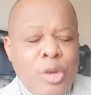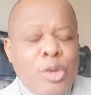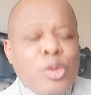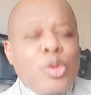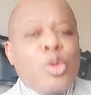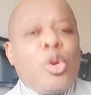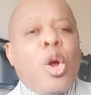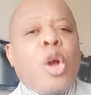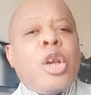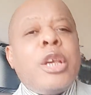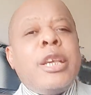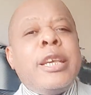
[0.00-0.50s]

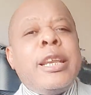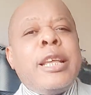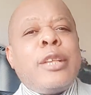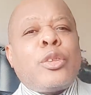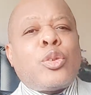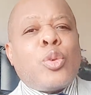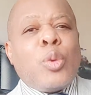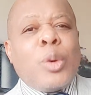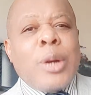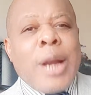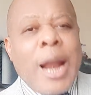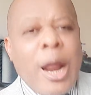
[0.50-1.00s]
You don't
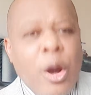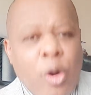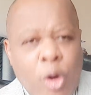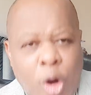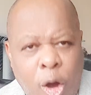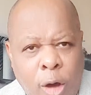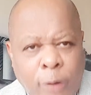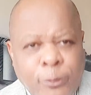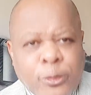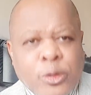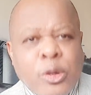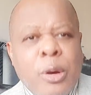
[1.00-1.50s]
need to
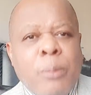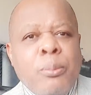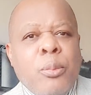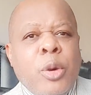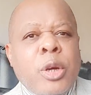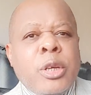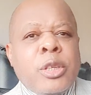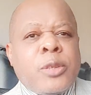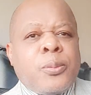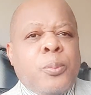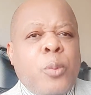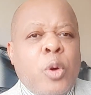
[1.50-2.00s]
love
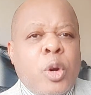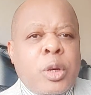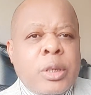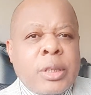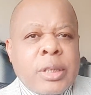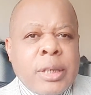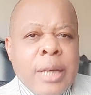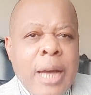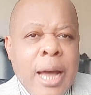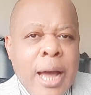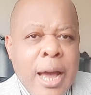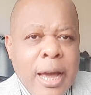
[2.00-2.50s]
somebody's
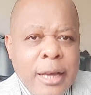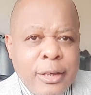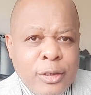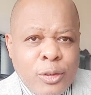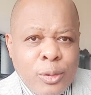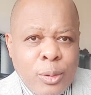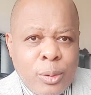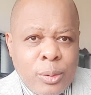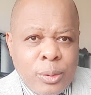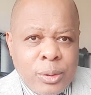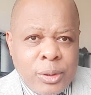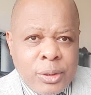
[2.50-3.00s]
political
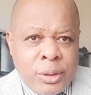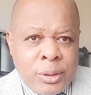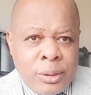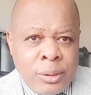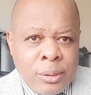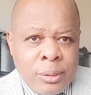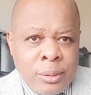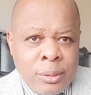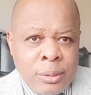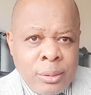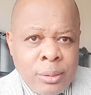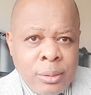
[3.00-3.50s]

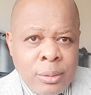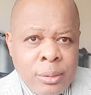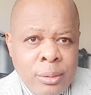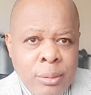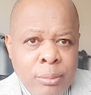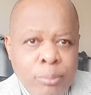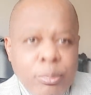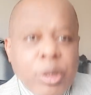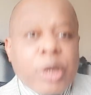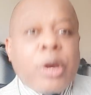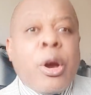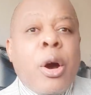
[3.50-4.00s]
ideology,
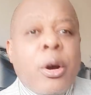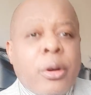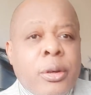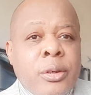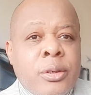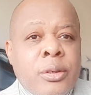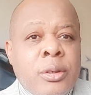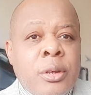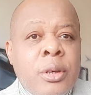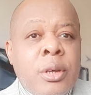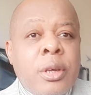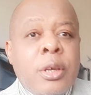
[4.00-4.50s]

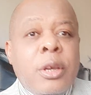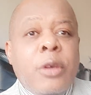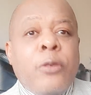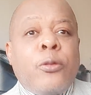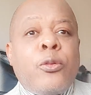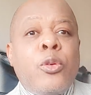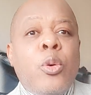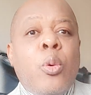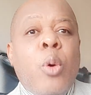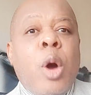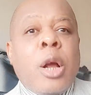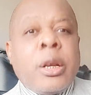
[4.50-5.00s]
because
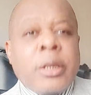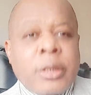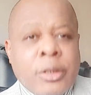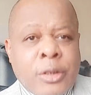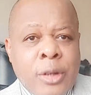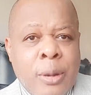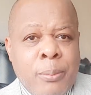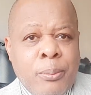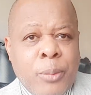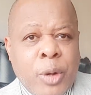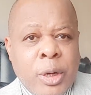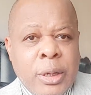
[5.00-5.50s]
if you want
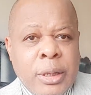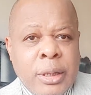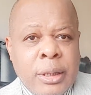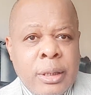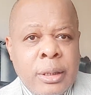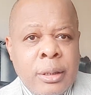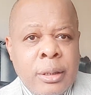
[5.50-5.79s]
somebody